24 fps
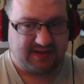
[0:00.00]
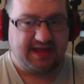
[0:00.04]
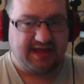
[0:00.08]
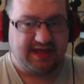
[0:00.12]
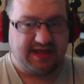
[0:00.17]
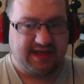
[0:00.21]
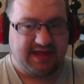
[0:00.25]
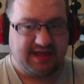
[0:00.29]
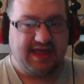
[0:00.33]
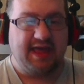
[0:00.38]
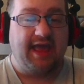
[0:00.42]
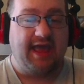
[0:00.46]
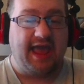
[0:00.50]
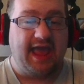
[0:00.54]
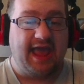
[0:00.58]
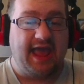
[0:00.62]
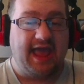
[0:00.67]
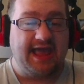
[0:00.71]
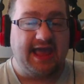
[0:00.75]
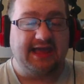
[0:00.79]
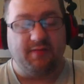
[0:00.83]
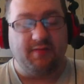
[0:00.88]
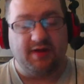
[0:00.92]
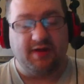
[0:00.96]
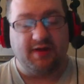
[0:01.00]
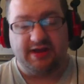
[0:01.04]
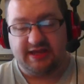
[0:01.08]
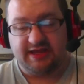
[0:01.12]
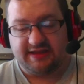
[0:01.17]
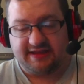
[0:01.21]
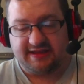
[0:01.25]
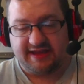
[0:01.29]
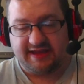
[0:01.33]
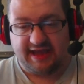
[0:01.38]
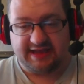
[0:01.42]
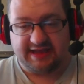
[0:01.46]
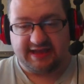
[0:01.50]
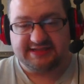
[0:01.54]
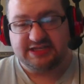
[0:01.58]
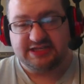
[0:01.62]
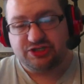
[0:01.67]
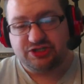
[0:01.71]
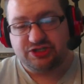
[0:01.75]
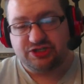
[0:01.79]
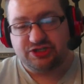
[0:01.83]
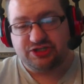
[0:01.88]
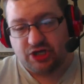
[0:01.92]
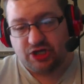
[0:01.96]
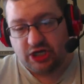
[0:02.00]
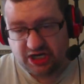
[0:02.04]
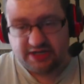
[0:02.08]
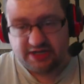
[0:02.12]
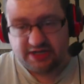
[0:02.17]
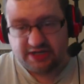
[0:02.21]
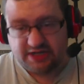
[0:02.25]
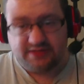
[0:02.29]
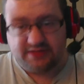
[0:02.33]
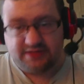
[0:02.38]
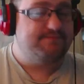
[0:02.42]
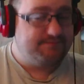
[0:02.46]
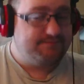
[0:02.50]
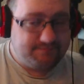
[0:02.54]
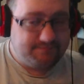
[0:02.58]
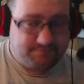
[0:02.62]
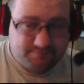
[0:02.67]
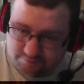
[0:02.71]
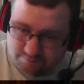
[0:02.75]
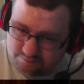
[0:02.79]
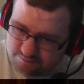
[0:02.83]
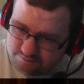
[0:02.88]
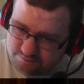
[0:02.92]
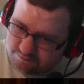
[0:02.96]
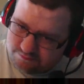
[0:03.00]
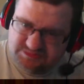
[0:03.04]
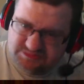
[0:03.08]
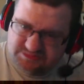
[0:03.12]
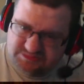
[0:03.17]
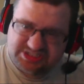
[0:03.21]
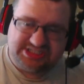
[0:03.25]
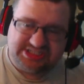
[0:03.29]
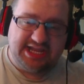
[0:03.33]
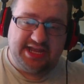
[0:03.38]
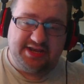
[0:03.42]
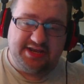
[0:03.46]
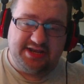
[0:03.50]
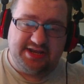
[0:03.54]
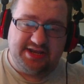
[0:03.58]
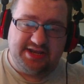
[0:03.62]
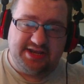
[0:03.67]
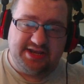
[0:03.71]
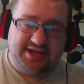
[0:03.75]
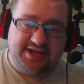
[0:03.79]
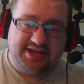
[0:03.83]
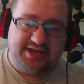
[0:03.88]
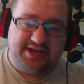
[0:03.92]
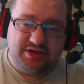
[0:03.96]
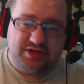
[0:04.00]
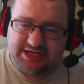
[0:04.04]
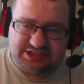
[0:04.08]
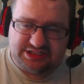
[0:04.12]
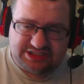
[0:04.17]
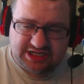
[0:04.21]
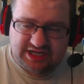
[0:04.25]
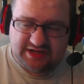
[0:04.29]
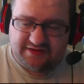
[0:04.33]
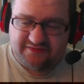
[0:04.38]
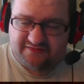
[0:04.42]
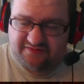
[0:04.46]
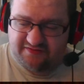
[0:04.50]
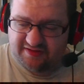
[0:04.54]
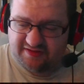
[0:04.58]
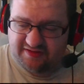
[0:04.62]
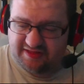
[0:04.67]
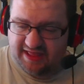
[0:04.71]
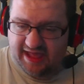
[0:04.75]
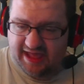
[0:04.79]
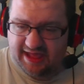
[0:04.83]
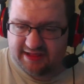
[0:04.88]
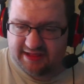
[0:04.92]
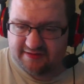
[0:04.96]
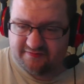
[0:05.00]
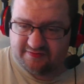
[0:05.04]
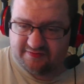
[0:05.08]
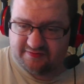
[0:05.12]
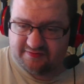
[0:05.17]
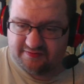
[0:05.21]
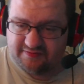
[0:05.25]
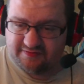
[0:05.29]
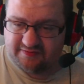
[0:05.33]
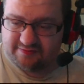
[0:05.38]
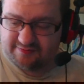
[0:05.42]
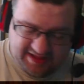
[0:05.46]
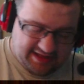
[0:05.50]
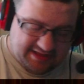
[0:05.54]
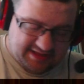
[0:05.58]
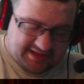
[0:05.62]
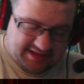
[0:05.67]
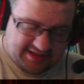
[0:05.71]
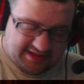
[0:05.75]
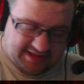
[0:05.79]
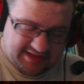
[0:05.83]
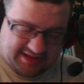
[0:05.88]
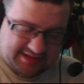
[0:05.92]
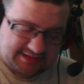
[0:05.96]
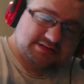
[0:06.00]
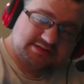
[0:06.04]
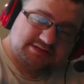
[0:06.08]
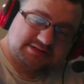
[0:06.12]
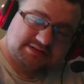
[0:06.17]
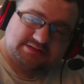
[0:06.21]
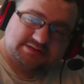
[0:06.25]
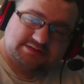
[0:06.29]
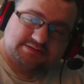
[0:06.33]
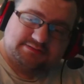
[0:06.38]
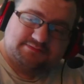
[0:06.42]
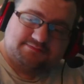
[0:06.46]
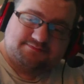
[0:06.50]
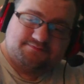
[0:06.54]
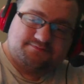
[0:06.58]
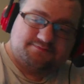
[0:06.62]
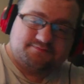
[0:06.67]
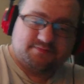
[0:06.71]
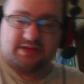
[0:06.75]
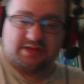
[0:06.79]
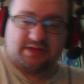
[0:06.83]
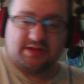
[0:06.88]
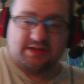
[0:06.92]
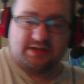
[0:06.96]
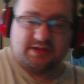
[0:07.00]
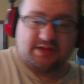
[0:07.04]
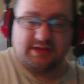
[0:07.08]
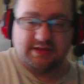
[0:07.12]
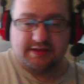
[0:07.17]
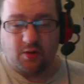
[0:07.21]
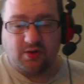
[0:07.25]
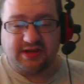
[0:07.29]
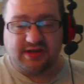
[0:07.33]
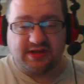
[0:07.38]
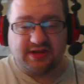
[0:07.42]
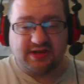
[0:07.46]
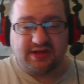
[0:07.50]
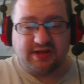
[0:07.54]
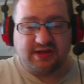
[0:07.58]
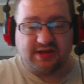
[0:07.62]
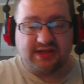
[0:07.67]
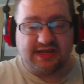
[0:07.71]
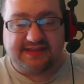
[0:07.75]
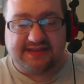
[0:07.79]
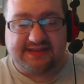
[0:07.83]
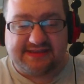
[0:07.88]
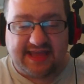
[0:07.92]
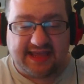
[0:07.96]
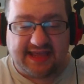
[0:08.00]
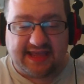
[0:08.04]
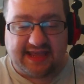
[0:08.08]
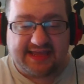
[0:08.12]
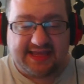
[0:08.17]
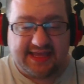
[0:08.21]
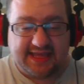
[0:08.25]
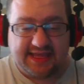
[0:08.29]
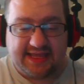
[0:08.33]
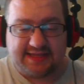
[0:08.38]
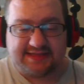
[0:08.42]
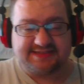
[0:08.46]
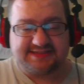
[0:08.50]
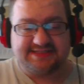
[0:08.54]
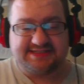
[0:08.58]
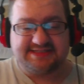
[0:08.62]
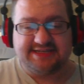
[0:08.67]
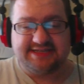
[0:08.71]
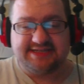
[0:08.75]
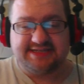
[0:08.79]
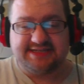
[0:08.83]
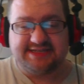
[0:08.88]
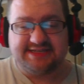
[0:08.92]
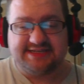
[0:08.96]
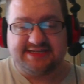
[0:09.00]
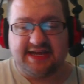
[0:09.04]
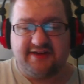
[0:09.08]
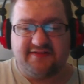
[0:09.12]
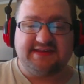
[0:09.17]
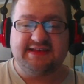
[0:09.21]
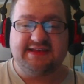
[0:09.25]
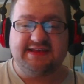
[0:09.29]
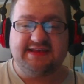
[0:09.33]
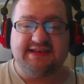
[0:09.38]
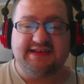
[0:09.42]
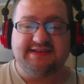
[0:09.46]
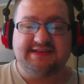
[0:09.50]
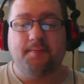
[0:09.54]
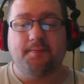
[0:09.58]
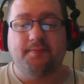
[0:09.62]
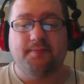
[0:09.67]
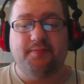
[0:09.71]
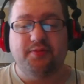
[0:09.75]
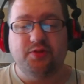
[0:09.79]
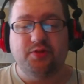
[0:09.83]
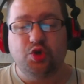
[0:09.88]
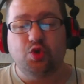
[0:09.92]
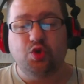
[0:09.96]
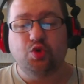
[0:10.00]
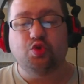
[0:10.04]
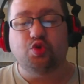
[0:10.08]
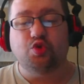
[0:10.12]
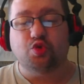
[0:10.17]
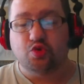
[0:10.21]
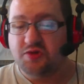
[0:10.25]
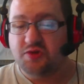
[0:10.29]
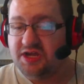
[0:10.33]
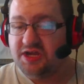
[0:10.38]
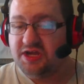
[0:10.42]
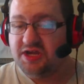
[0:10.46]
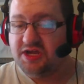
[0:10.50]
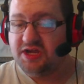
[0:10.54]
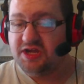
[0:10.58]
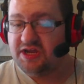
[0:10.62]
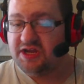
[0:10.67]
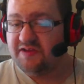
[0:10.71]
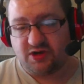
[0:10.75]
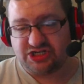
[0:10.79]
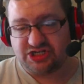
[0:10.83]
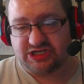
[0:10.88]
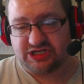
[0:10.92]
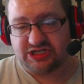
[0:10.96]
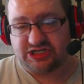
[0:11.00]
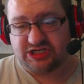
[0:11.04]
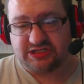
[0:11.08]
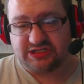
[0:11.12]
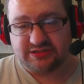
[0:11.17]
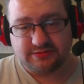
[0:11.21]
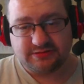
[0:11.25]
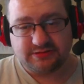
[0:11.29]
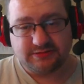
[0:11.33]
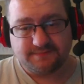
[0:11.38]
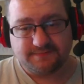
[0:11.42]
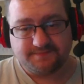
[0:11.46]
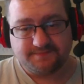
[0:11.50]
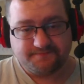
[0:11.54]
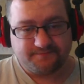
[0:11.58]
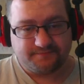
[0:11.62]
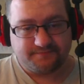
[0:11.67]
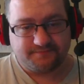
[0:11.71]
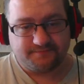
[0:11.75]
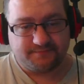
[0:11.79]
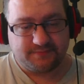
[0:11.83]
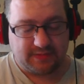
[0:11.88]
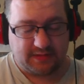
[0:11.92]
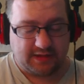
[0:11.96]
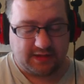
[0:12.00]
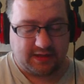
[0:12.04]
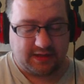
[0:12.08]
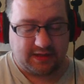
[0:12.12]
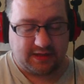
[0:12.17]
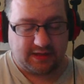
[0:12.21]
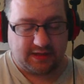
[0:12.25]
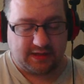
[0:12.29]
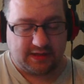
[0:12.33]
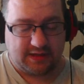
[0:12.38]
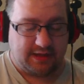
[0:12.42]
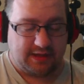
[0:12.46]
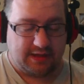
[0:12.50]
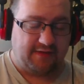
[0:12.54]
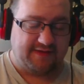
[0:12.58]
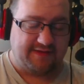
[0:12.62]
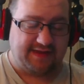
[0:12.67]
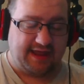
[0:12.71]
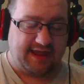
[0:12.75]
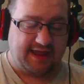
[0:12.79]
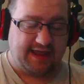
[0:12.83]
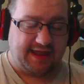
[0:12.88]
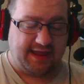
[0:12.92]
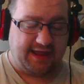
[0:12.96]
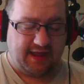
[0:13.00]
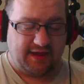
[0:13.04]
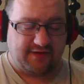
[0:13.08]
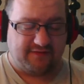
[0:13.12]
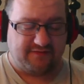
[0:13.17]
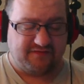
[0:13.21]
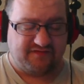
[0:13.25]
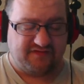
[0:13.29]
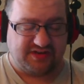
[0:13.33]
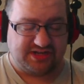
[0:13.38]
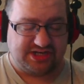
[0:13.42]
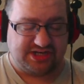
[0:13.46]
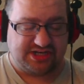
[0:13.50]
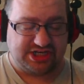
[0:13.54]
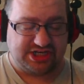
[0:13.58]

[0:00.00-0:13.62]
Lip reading: And when he attacks, he draws a card. Standard leader stuff for the rest of that. Going into the deck itself, this is a blue-green version of Vegeta.